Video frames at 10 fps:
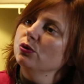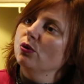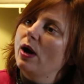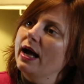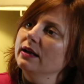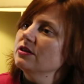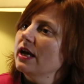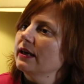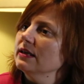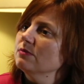and I
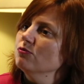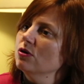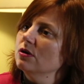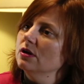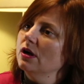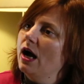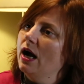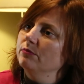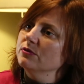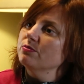guess more
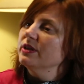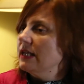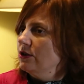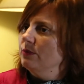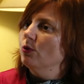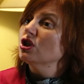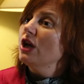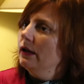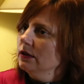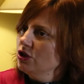potentially more
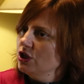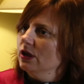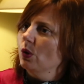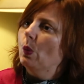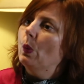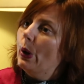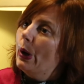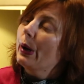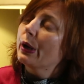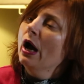challenging work.
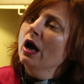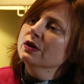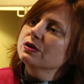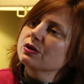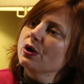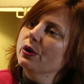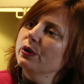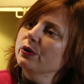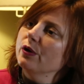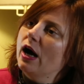
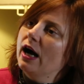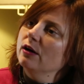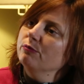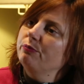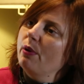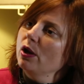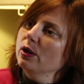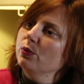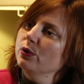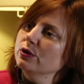So
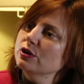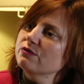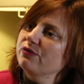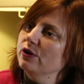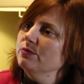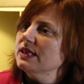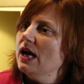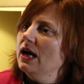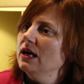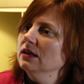Bollywood films
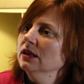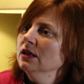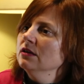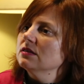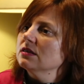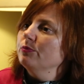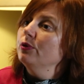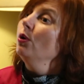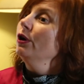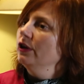are
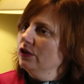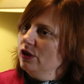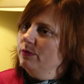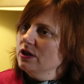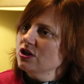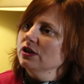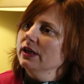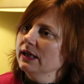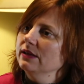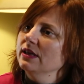supported commercially
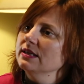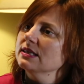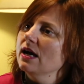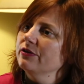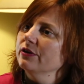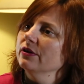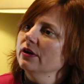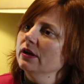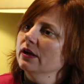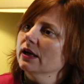in these
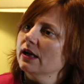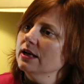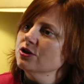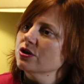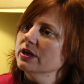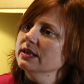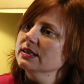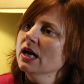other countries.